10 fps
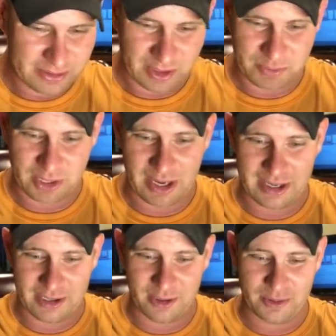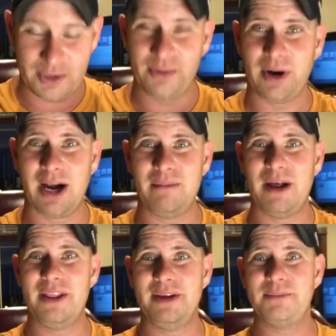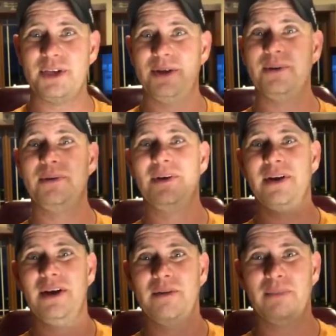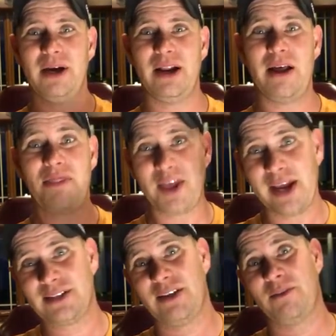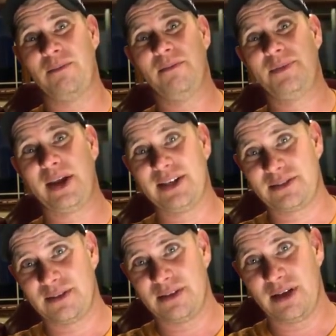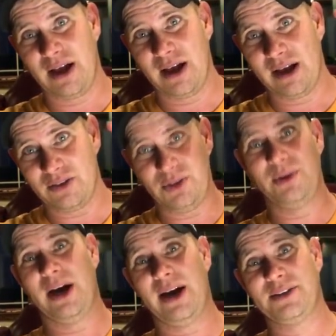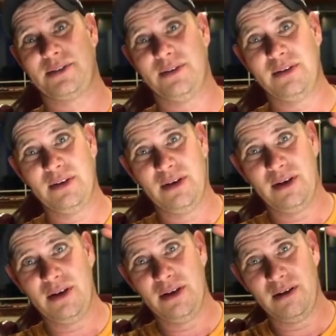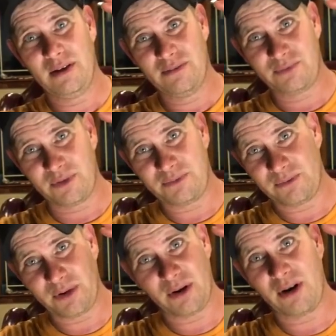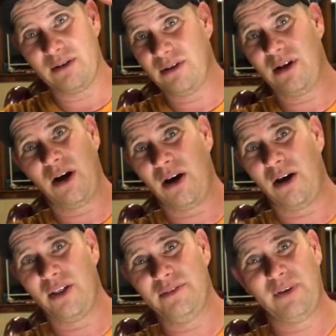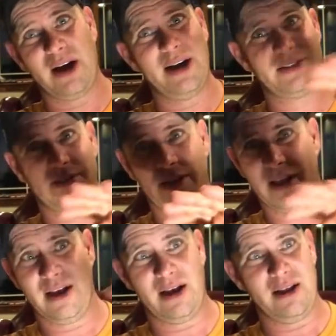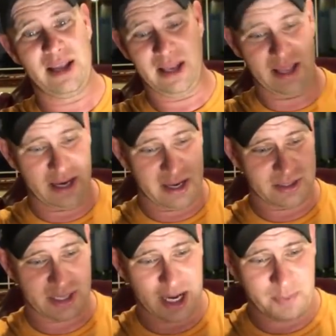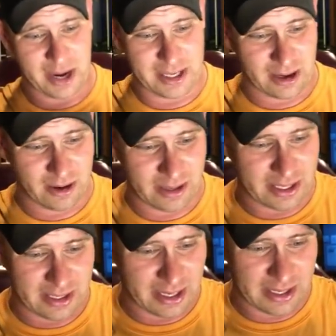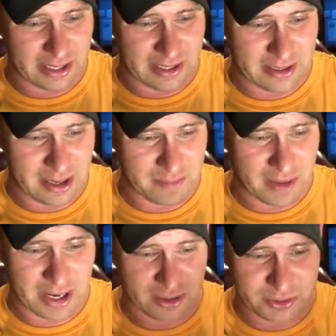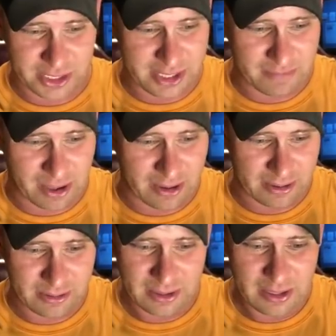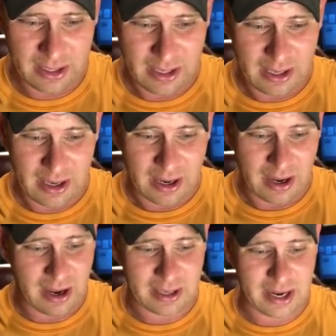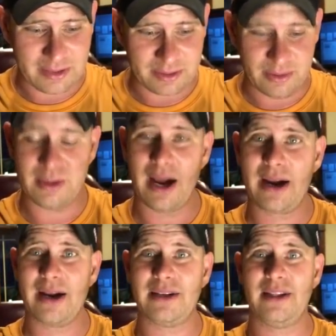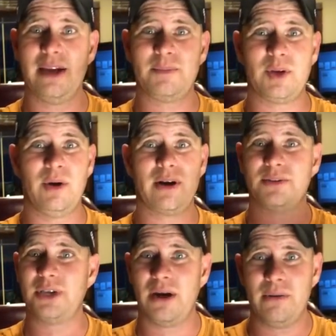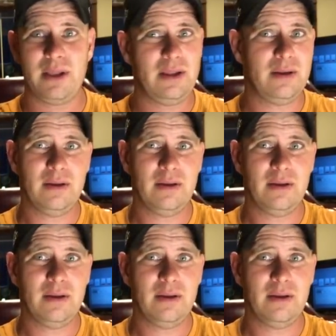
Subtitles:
so I'm trying to do right by them too. But thanks you guys for all advice. And Jay Paydirt and Michael J. Bird, I got to them through Uncle Tony.